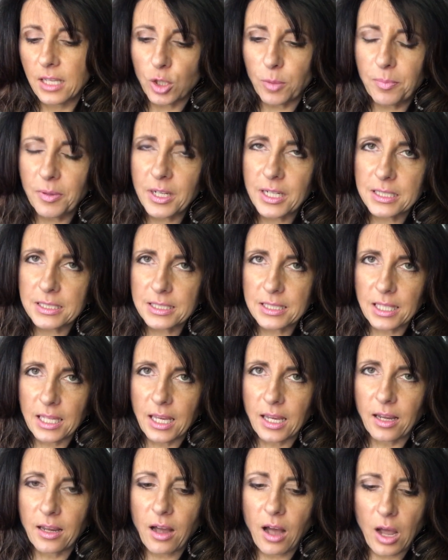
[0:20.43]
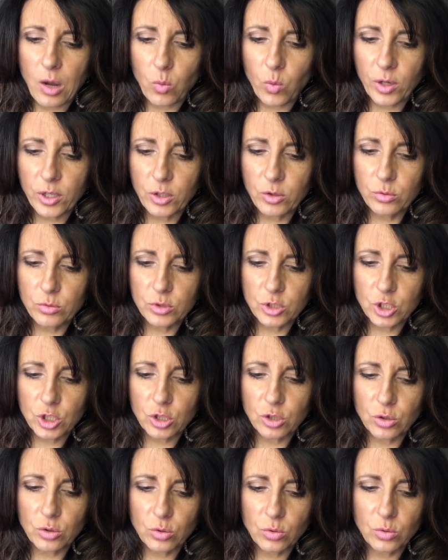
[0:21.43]
The biggest thing I want you
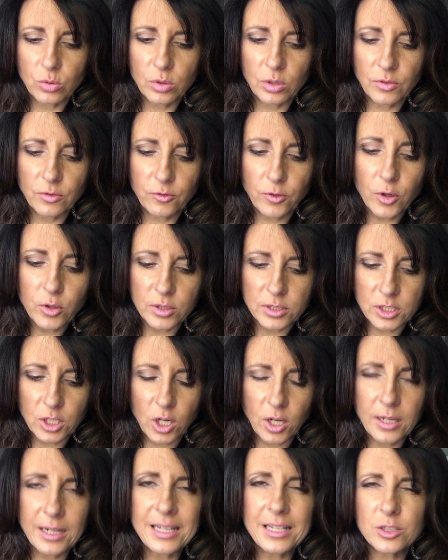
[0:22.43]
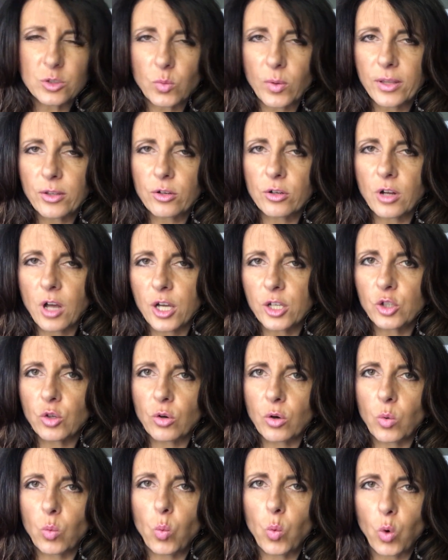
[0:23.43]
to focus on is whether or not
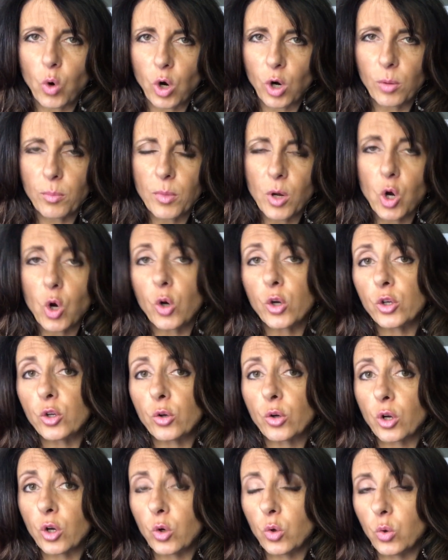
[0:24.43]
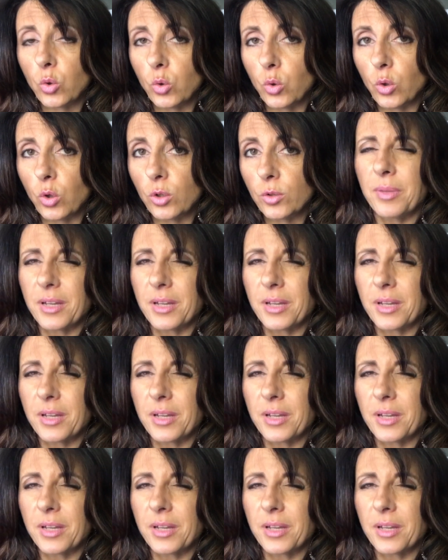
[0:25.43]
you're a warm or you're a cool,